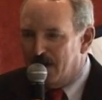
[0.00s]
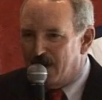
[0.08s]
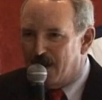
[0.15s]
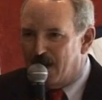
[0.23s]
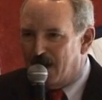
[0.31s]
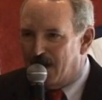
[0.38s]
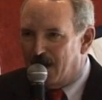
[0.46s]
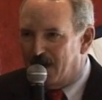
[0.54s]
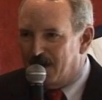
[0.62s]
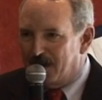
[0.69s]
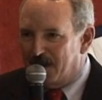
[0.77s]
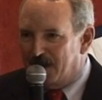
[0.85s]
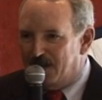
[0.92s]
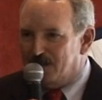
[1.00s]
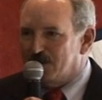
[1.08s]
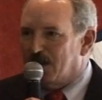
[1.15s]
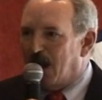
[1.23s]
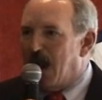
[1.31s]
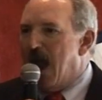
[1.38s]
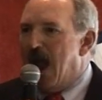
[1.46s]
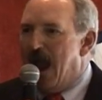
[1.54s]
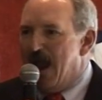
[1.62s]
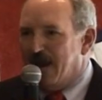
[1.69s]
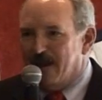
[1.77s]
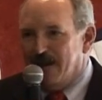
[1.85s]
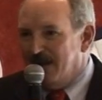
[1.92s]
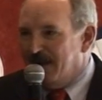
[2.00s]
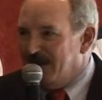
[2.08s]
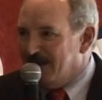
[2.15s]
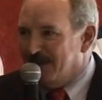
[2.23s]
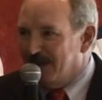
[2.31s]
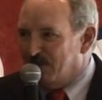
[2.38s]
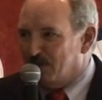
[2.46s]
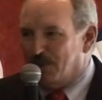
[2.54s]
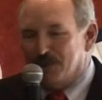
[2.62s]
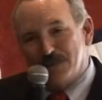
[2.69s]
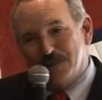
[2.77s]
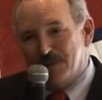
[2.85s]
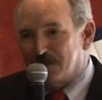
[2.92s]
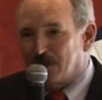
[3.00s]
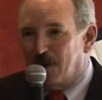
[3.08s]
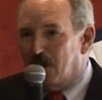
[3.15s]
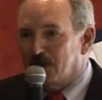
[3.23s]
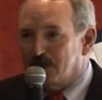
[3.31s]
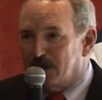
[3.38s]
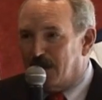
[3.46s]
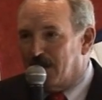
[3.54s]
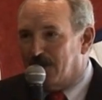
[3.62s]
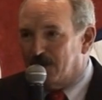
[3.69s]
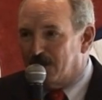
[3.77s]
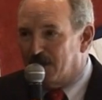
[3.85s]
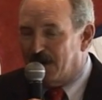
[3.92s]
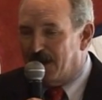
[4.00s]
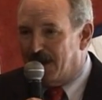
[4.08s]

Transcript: and he's the guy that puts this all together.